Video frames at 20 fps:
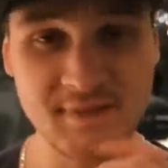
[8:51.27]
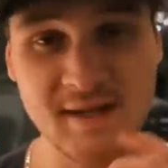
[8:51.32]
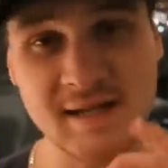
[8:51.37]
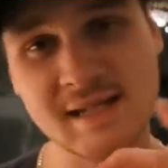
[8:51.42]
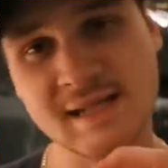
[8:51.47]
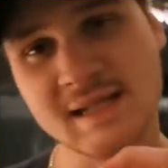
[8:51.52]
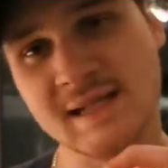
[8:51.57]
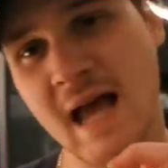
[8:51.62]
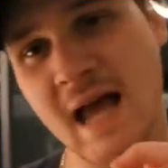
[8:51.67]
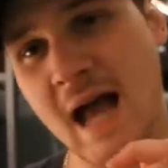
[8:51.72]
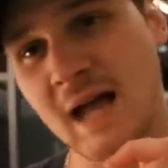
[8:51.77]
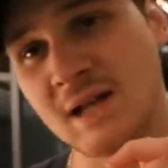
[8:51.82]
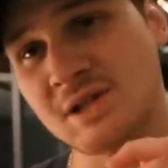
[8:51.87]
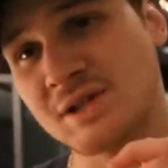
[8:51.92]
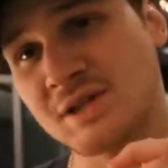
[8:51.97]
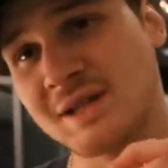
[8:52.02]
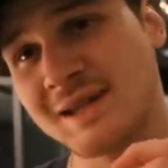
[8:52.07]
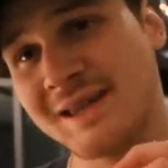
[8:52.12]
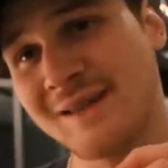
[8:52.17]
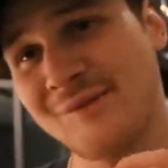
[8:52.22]
this is
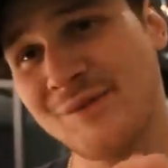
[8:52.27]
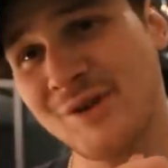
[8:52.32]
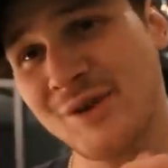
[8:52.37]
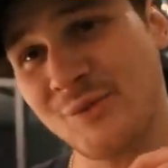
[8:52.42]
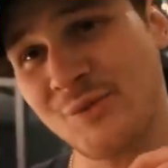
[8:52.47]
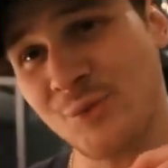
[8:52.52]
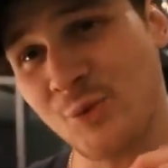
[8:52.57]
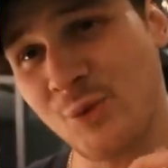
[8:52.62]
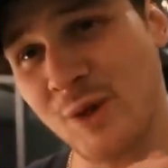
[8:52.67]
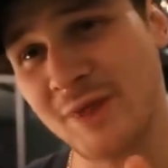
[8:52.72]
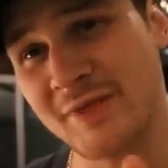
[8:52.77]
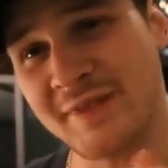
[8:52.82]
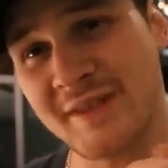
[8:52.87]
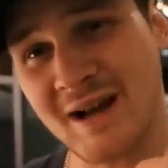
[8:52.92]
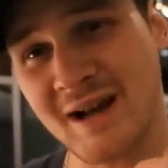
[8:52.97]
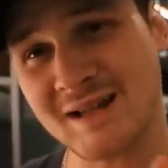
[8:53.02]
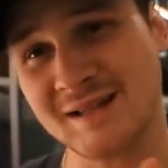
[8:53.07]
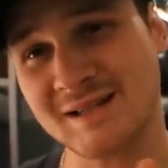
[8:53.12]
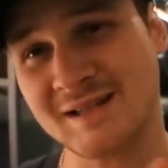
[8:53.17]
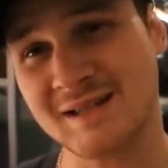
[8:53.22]
actually giving it
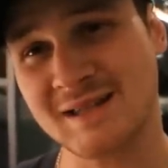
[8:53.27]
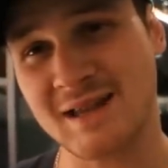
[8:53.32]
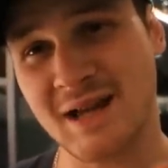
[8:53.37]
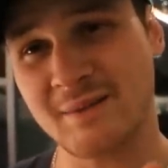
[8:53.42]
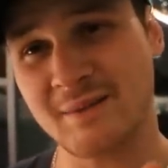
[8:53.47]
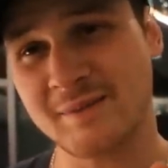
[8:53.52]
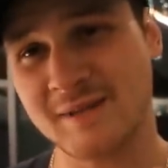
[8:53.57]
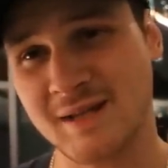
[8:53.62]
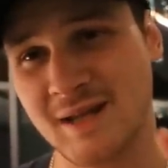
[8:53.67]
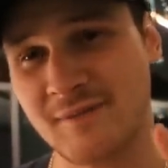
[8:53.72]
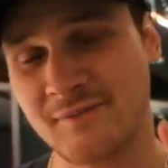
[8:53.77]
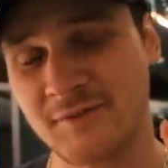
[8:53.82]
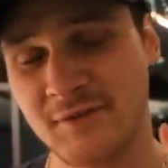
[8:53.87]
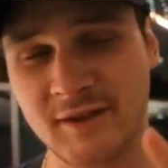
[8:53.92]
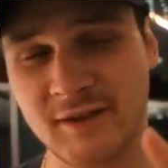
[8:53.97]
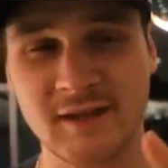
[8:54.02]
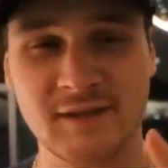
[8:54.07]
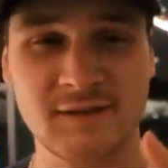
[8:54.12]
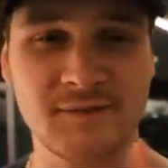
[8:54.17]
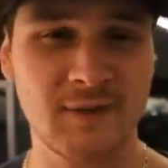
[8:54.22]
1,000 thumbs up for
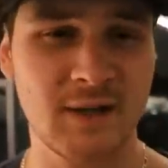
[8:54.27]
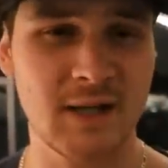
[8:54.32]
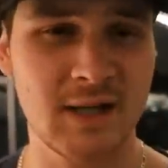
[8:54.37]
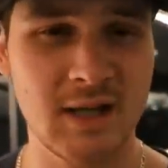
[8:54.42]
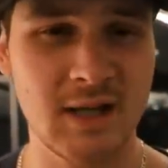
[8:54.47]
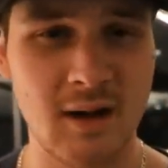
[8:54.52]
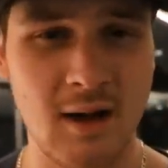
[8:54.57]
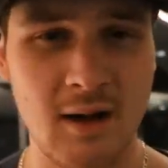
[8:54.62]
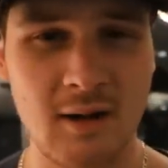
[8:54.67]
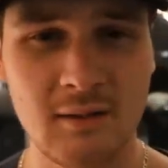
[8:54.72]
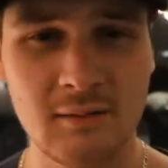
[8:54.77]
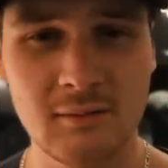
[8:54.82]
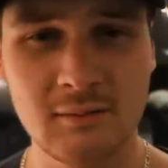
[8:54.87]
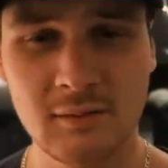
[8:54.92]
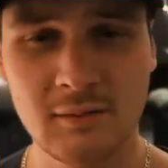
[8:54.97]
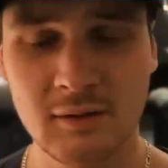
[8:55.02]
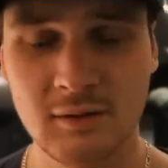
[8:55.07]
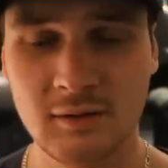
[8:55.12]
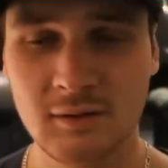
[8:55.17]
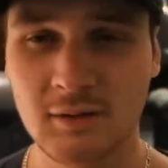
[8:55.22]
this video,
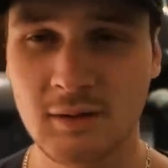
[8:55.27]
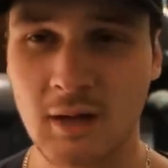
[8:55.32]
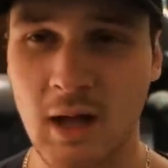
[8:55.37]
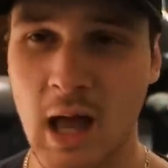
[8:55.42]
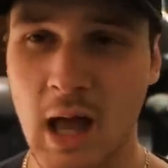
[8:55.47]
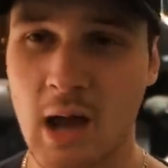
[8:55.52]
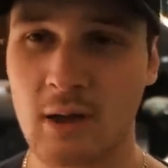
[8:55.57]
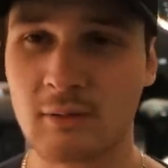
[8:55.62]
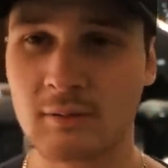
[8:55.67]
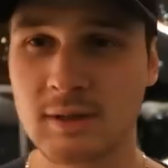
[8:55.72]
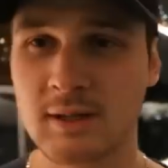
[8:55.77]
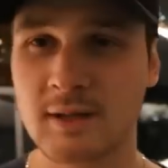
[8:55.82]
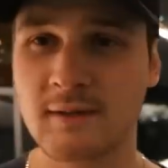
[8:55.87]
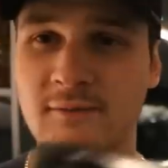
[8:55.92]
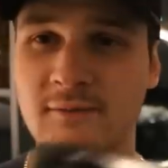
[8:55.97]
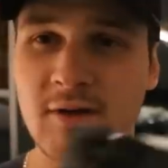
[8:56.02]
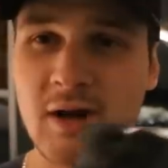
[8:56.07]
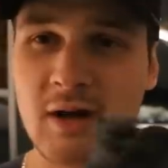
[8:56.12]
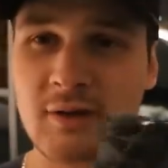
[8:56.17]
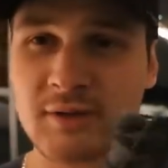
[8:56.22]
and we
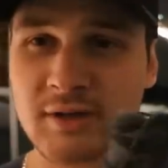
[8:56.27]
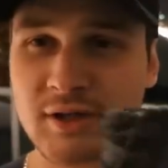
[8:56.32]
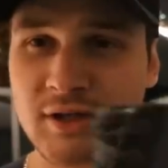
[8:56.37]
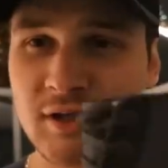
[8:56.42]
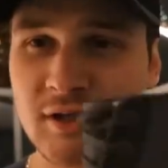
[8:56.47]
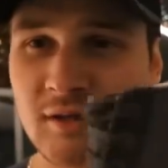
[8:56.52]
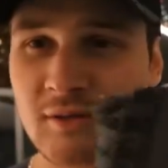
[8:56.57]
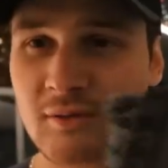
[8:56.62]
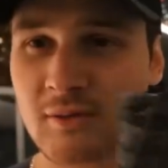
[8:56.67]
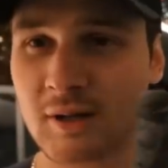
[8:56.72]
give out the shoe.